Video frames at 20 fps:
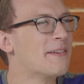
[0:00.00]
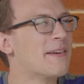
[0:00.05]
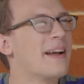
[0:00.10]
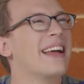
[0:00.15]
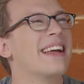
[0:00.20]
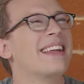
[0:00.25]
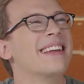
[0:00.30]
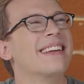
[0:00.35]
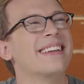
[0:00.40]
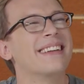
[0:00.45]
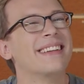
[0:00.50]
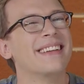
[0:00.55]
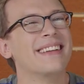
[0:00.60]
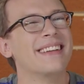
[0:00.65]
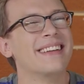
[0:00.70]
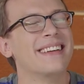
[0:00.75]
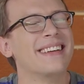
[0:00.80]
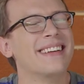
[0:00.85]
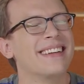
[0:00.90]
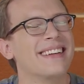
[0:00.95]

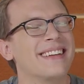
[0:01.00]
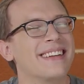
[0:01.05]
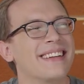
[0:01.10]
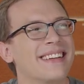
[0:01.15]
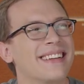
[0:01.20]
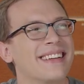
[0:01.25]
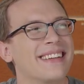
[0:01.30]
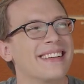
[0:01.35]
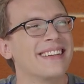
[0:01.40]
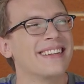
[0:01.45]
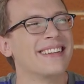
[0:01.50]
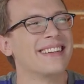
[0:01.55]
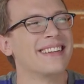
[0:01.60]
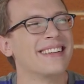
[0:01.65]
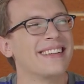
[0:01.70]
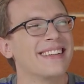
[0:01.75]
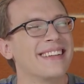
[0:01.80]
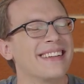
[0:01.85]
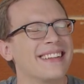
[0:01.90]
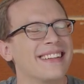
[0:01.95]

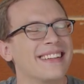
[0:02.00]
The person shown says nothing.